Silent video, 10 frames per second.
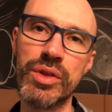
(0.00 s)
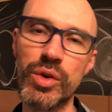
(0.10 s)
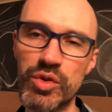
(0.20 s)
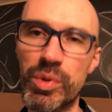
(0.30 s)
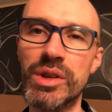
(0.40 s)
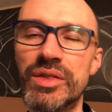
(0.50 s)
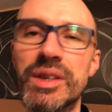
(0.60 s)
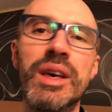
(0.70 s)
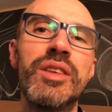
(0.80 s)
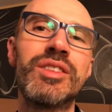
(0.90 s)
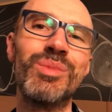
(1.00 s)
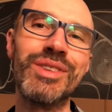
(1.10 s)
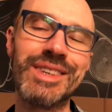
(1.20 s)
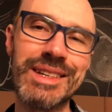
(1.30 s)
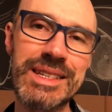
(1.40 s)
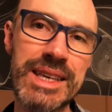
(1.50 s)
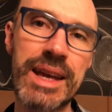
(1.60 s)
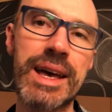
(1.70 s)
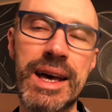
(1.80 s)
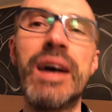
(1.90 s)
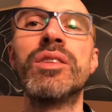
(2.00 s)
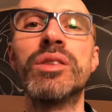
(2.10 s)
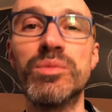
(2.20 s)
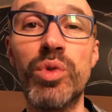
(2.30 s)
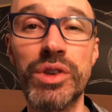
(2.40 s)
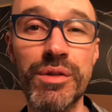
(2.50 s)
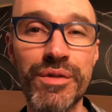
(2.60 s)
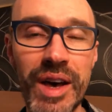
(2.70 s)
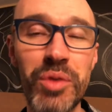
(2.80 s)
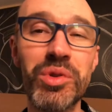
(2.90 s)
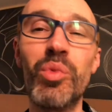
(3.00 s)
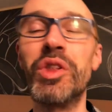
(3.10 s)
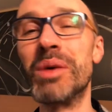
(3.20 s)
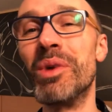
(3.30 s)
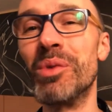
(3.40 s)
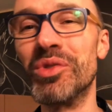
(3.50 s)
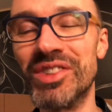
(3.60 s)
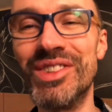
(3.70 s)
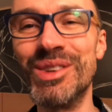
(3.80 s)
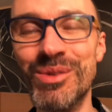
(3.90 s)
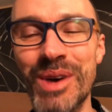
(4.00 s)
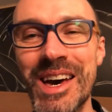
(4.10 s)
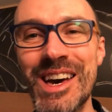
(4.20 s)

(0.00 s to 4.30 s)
those policy customers can get a handle on what you found and what they might want to do